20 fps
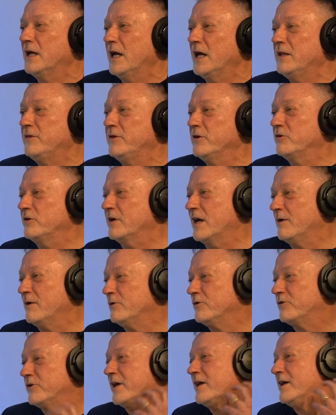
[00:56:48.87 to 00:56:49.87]
And this guy
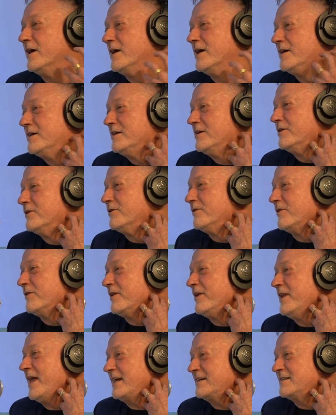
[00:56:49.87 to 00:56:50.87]
was, uh, uh you know,
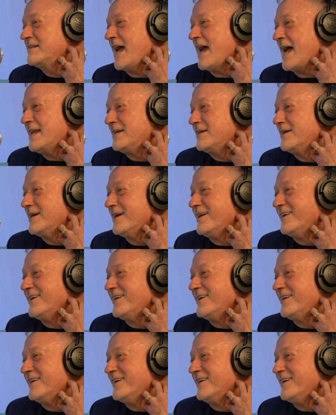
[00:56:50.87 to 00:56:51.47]
the neck tat,